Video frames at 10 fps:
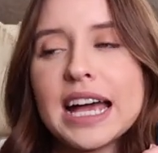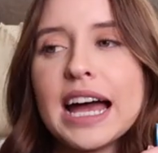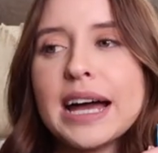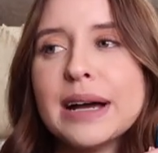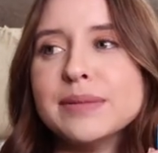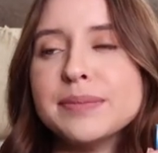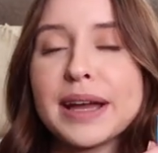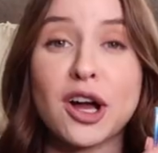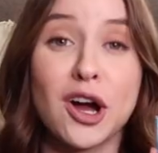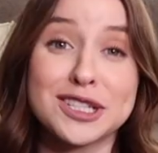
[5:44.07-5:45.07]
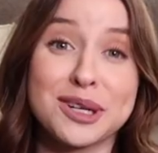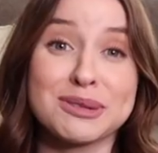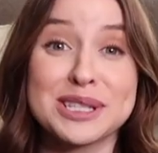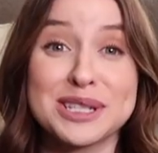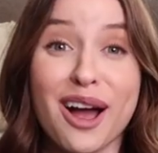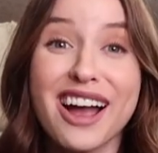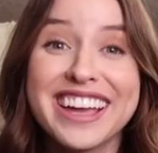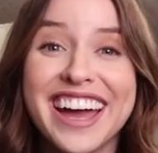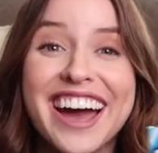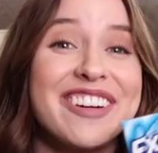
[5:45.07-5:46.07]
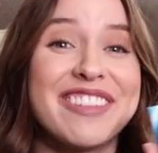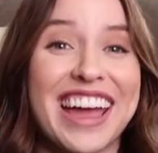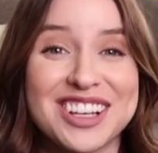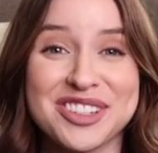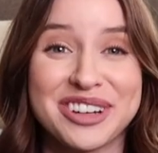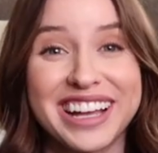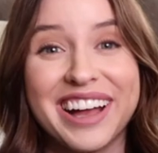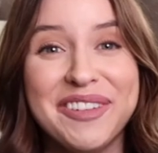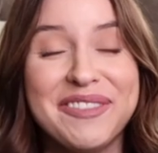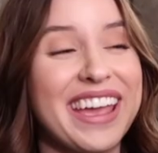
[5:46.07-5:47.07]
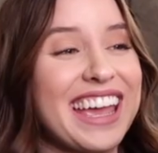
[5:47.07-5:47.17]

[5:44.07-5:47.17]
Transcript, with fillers: um, my Costco stock of extra gum,